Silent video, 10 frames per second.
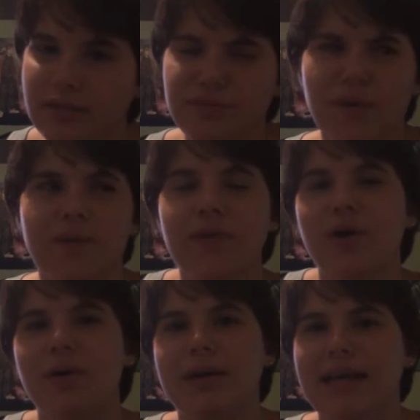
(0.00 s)
has a phone,
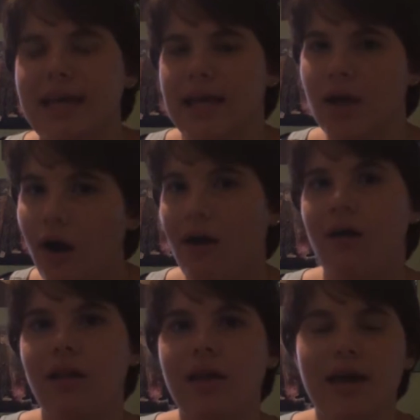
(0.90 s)
though it can't
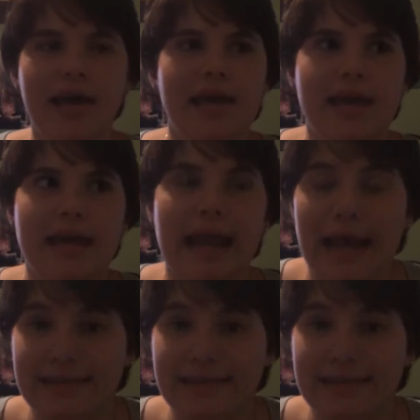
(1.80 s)
call. It